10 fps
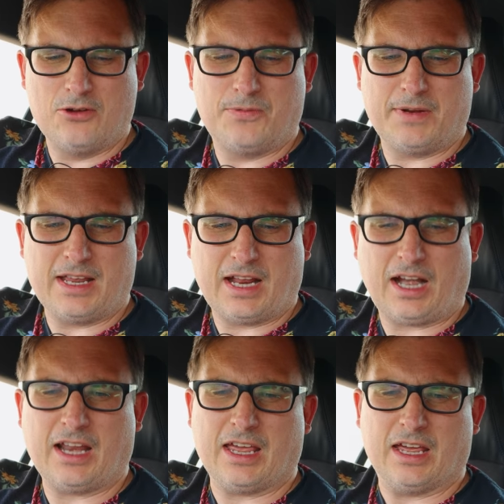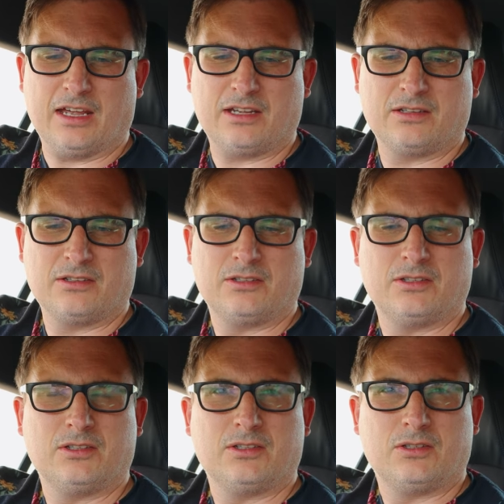overly clear
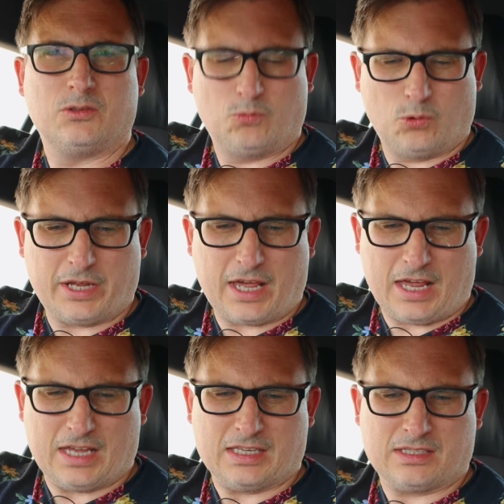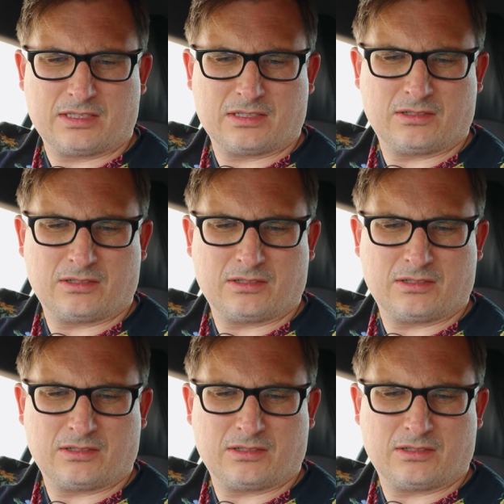what it is.